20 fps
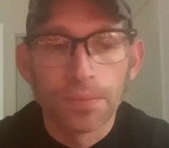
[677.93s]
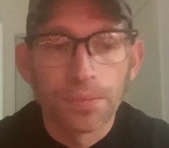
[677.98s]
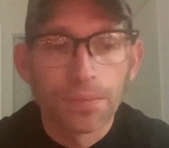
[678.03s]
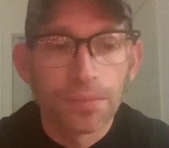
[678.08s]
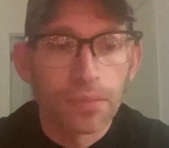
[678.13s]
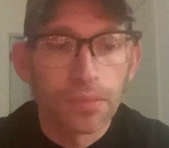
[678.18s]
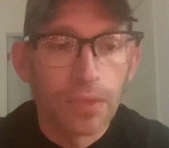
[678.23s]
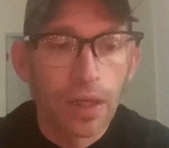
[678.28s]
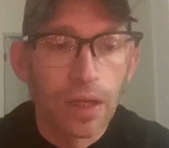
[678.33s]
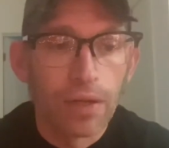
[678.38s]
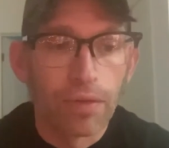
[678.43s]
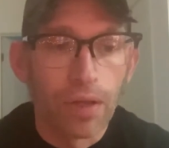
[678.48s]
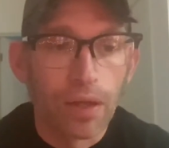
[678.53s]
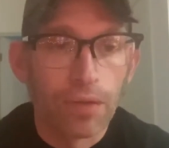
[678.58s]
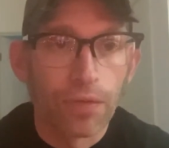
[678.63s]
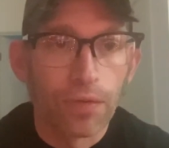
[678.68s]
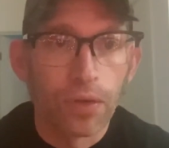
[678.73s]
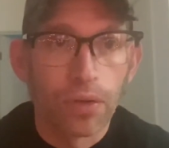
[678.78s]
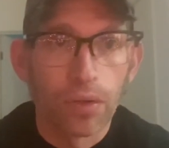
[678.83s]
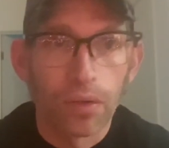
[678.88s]
If
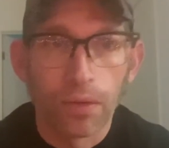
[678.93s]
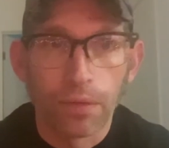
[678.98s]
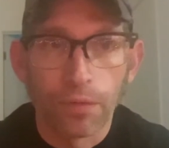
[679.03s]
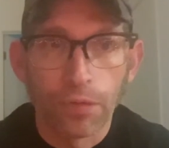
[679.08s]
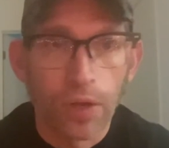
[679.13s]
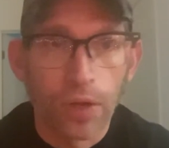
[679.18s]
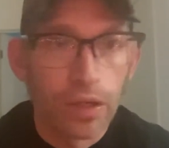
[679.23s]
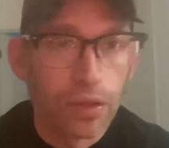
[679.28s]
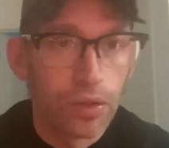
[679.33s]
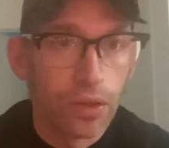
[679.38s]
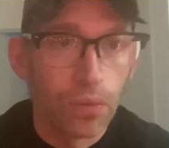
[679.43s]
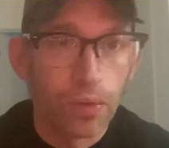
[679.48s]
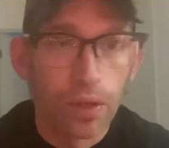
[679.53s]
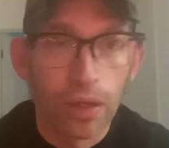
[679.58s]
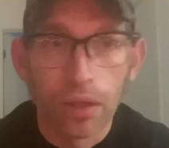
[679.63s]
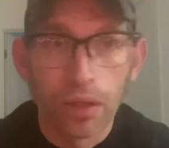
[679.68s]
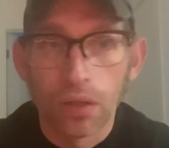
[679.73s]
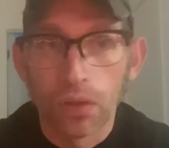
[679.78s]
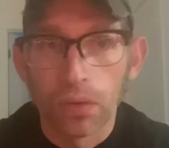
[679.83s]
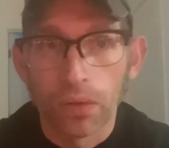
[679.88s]
you're afraid of doing
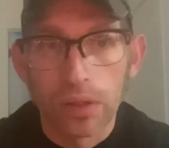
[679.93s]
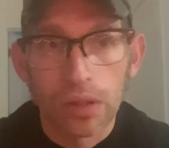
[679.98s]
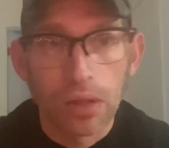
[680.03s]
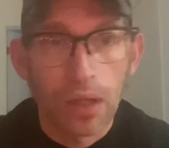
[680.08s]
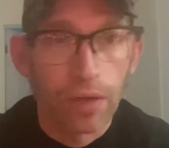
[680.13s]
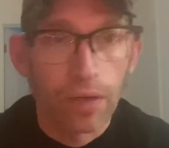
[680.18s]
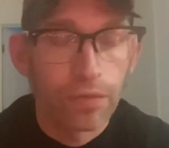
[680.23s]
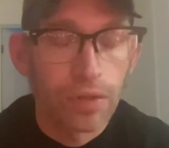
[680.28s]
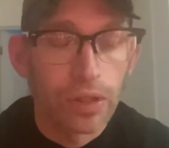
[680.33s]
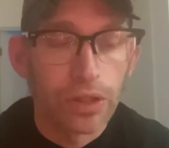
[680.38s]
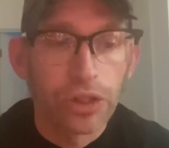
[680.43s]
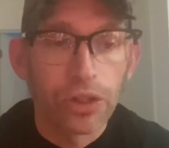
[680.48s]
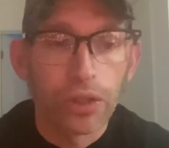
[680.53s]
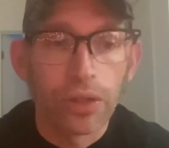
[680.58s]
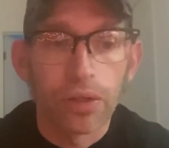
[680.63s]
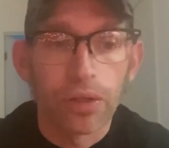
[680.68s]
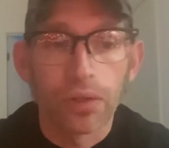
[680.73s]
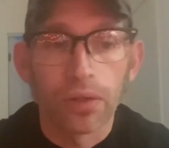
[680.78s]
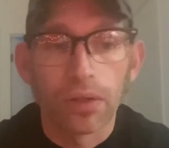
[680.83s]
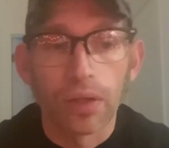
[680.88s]
indoor stuff this
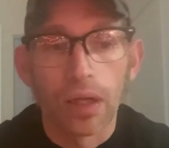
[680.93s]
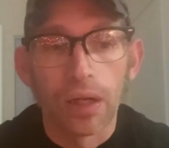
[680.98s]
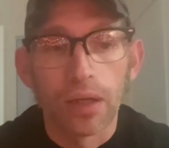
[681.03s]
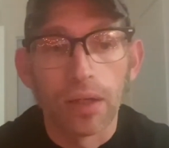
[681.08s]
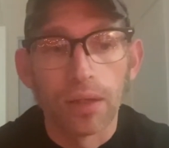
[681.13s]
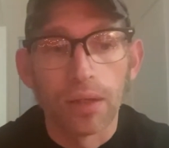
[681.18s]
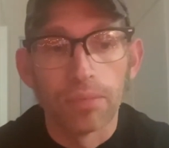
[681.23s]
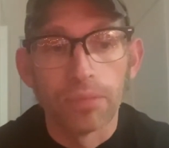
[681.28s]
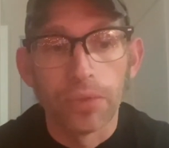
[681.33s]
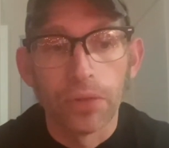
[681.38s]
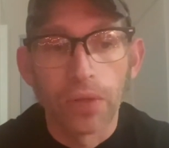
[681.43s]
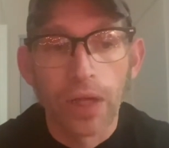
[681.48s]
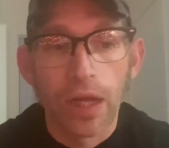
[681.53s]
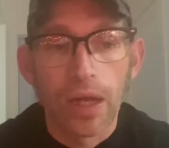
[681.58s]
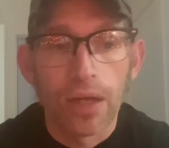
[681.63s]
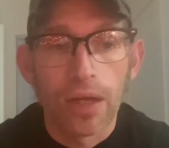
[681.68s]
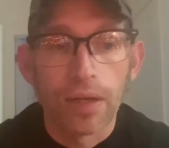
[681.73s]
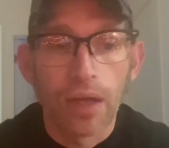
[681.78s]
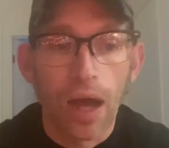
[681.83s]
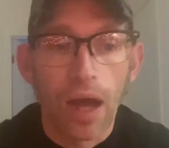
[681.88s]
year, you
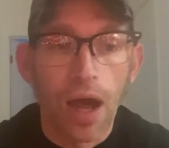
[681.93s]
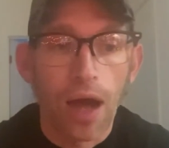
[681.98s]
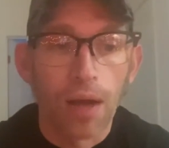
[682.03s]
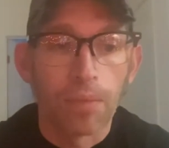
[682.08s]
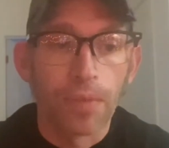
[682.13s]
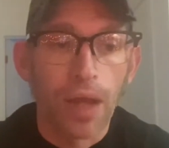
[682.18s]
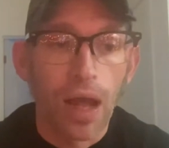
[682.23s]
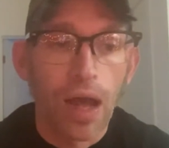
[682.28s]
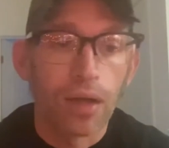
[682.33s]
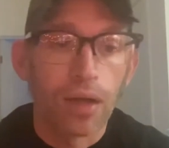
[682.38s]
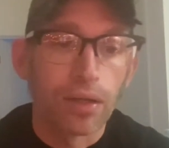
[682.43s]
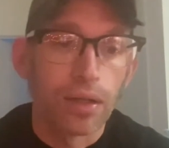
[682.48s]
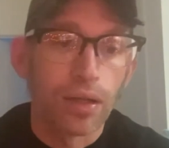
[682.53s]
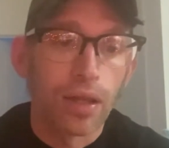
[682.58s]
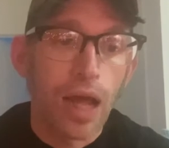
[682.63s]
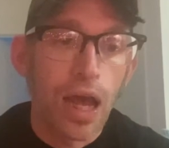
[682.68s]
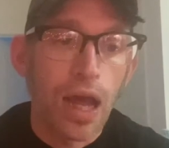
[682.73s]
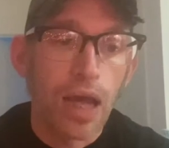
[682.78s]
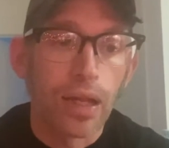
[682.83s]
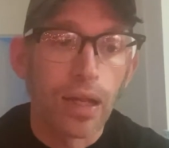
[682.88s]
can opt out of
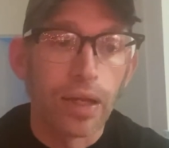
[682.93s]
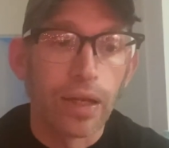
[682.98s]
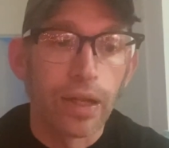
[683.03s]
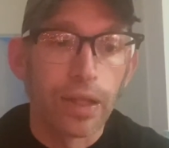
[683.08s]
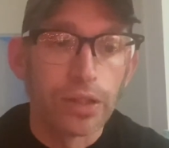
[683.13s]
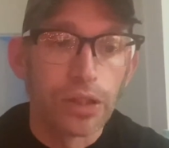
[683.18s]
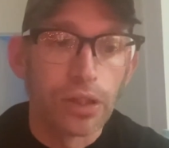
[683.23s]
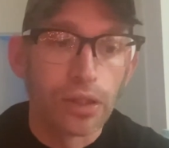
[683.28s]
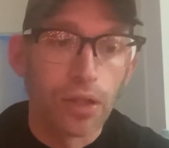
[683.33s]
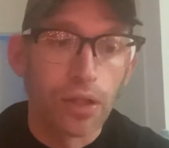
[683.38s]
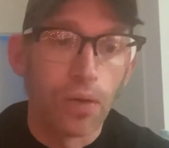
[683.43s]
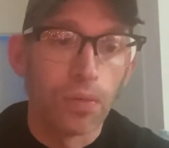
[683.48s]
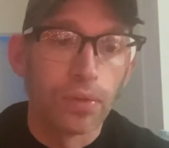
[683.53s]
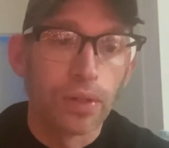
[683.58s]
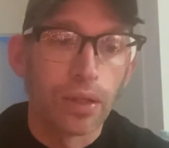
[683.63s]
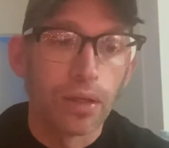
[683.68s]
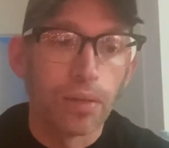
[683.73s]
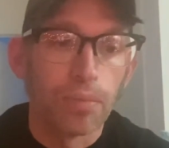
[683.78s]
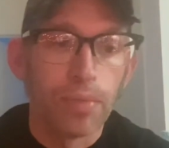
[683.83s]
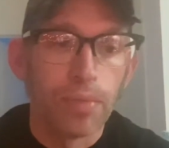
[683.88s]
that and then just go into
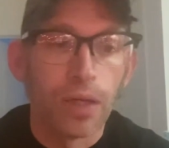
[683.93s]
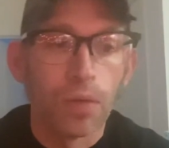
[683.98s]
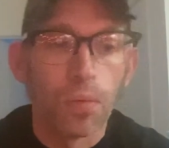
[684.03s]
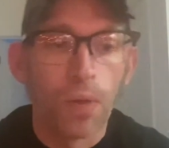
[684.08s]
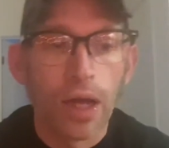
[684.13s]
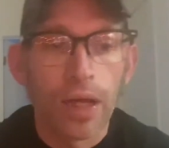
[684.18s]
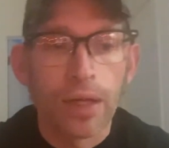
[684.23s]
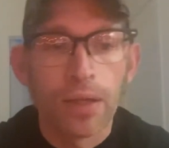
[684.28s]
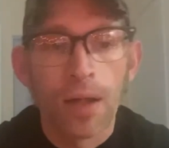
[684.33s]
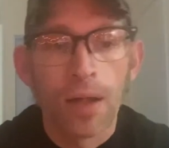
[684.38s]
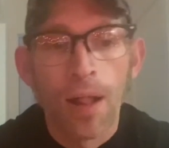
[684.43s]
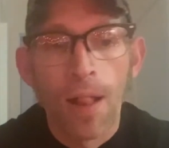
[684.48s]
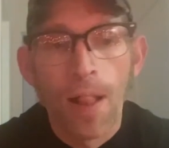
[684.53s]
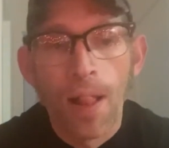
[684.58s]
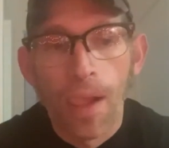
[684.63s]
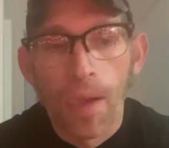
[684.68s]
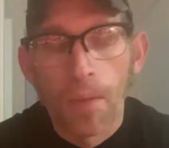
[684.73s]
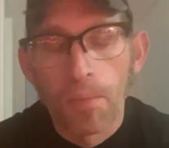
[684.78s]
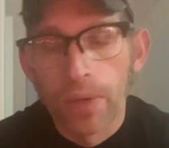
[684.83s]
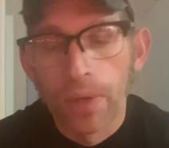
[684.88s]
the Midway.
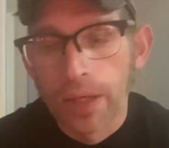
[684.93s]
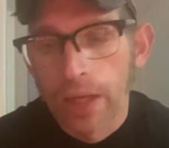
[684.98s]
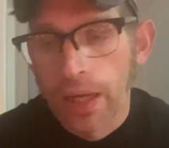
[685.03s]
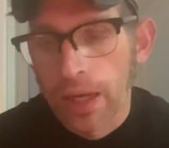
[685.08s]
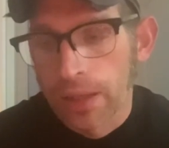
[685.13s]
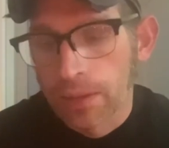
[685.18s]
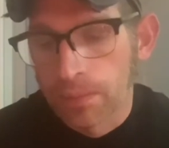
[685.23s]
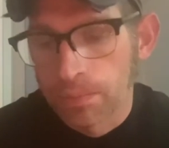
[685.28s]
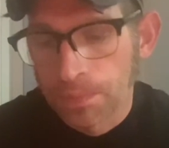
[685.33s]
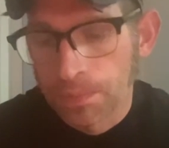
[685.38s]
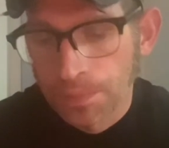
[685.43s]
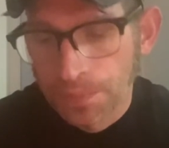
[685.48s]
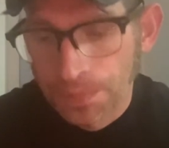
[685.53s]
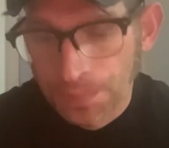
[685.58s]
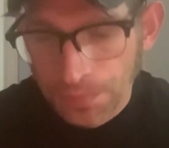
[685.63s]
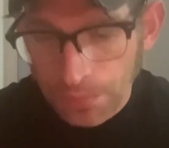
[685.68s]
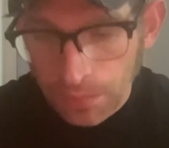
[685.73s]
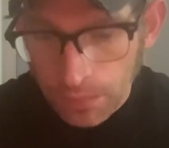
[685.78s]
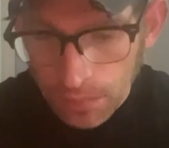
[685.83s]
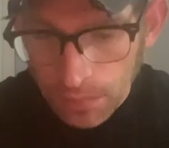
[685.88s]
But
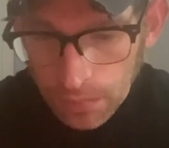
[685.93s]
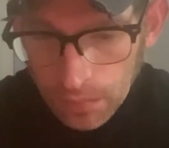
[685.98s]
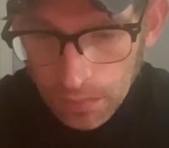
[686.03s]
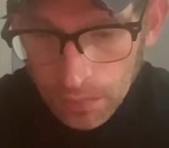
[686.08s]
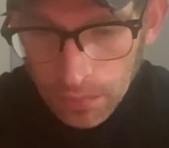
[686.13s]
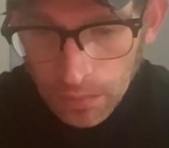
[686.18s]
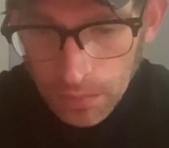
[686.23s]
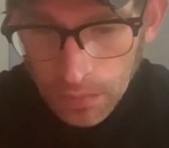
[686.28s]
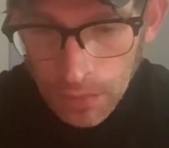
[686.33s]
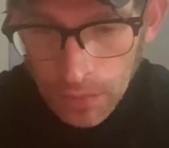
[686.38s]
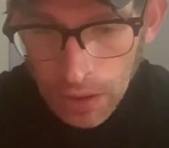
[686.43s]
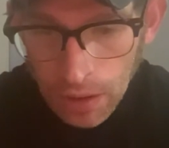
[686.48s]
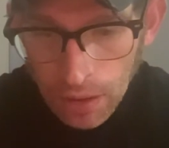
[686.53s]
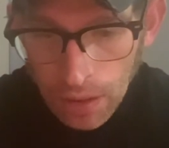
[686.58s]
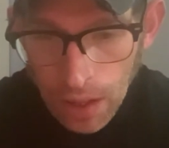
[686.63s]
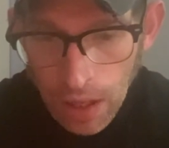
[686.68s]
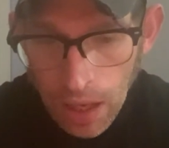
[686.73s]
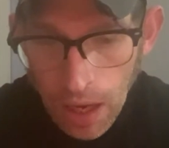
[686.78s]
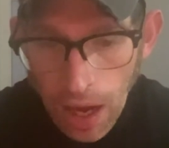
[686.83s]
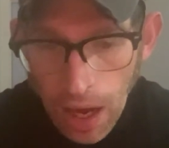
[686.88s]

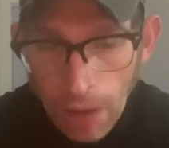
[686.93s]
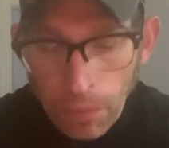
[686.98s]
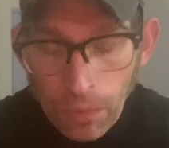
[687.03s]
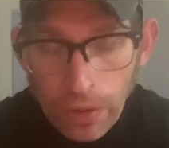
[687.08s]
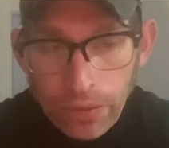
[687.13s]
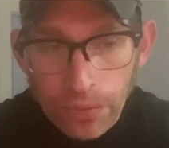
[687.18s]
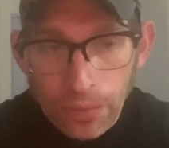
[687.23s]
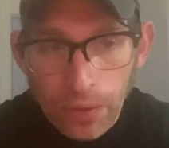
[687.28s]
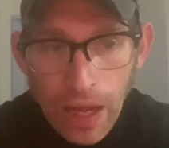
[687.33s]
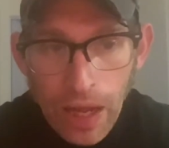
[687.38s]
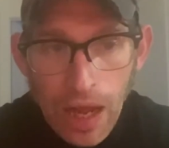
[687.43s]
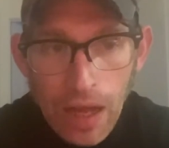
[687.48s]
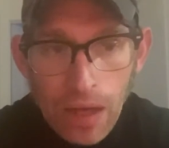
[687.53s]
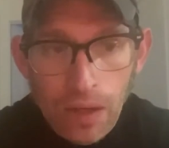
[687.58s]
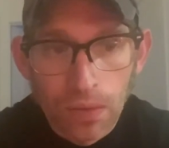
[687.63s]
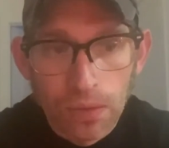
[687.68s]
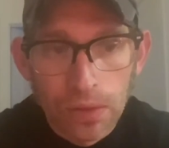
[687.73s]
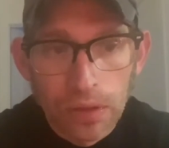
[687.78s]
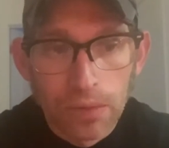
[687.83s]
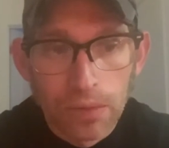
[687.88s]
I went through the
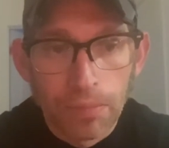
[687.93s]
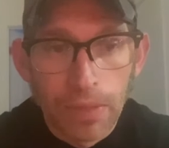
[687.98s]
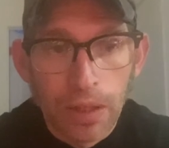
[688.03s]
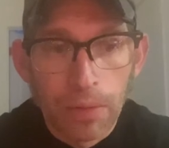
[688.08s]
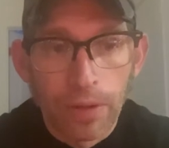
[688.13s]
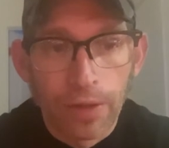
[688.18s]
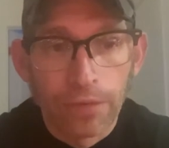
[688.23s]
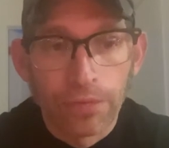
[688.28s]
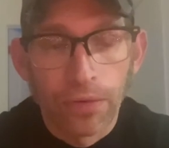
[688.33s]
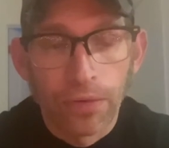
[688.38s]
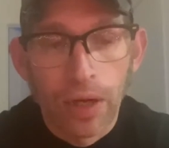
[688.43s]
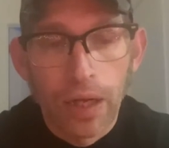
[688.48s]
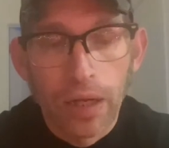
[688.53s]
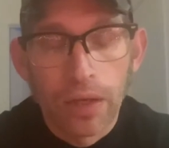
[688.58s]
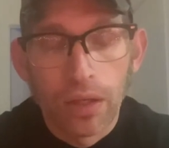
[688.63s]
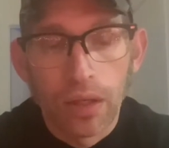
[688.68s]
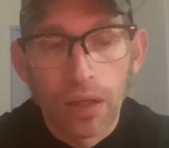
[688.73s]
house, me and my friend.